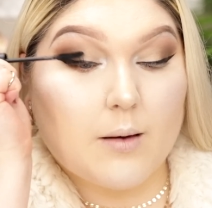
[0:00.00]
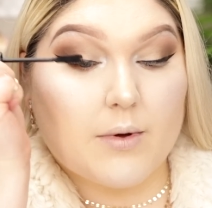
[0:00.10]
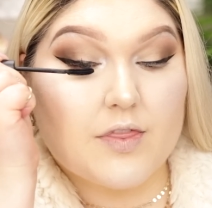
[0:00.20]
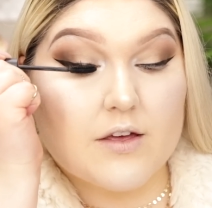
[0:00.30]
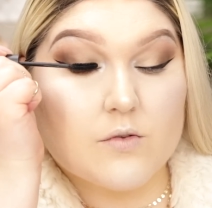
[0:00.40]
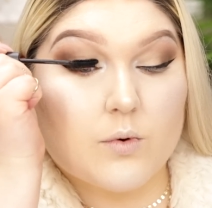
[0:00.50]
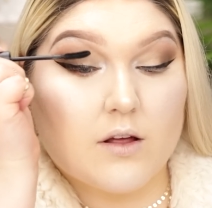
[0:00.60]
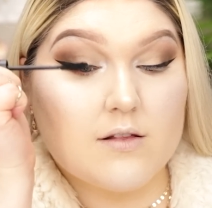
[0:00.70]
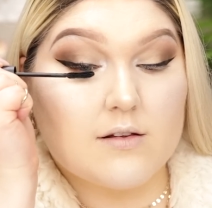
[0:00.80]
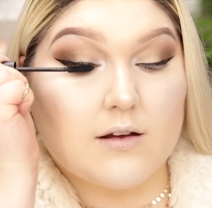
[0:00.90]
But this
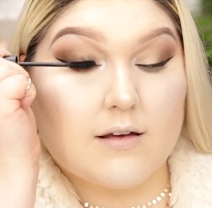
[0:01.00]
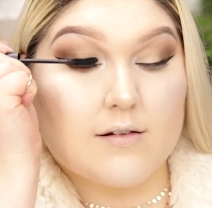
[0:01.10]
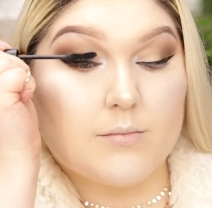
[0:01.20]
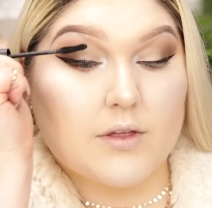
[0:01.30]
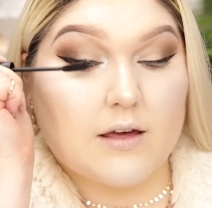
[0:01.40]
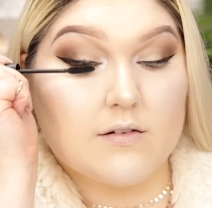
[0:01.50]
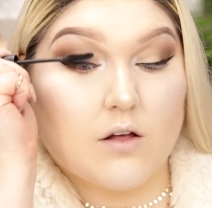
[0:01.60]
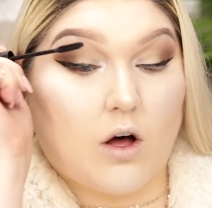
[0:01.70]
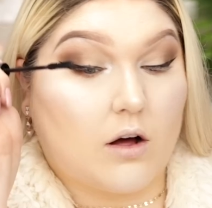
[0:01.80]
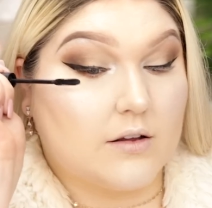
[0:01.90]
one stays in place
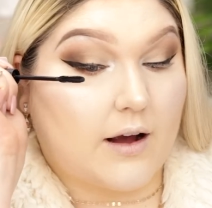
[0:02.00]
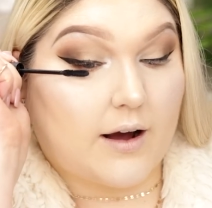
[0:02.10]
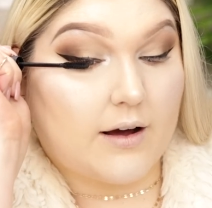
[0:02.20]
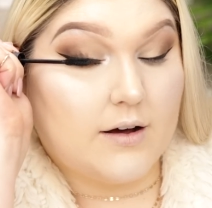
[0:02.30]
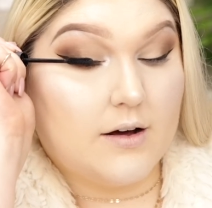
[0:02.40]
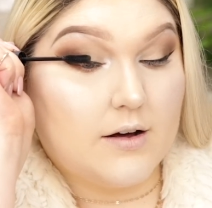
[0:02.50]
all day.